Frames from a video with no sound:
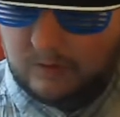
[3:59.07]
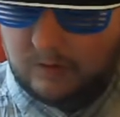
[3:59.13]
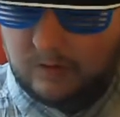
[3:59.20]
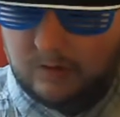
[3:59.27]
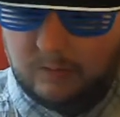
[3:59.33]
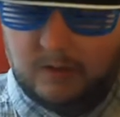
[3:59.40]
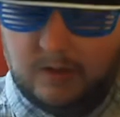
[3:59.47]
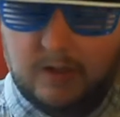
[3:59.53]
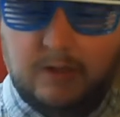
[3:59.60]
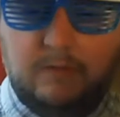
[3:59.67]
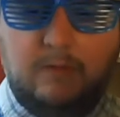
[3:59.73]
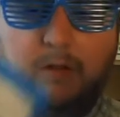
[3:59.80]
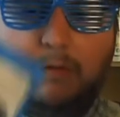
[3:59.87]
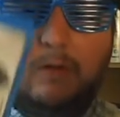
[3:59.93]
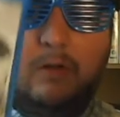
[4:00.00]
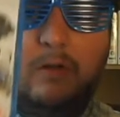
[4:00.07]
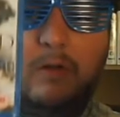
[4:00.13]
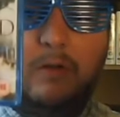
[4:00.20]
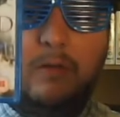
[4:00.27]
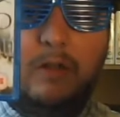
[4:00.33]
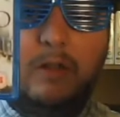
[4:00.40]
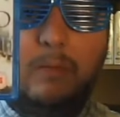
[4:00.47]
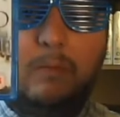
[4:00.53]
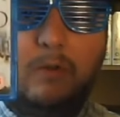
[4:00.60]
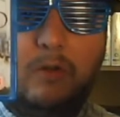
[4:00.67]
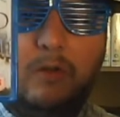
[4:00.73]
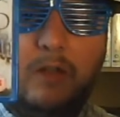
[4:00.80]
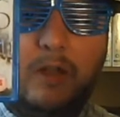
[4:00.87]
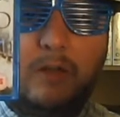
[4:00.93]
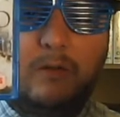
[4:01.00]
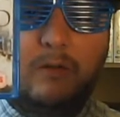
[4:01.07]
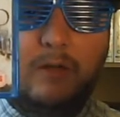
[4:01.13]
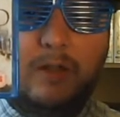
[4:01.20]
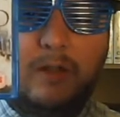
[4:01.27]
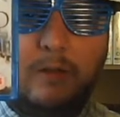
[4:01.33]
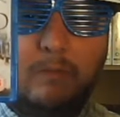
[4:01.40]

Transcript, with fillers: And we have the original um, Stalingrad.